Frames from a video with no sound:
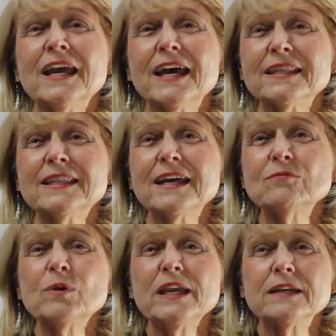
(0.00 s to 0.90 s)
and
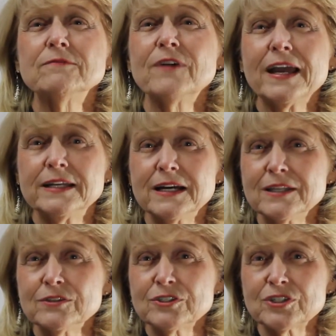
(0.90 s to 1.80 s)
then we invite
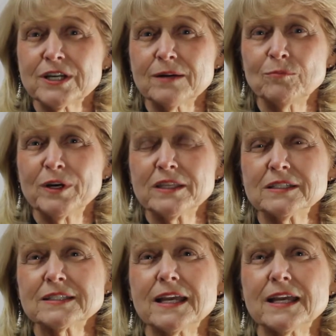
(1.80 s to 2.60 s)
others to come with us.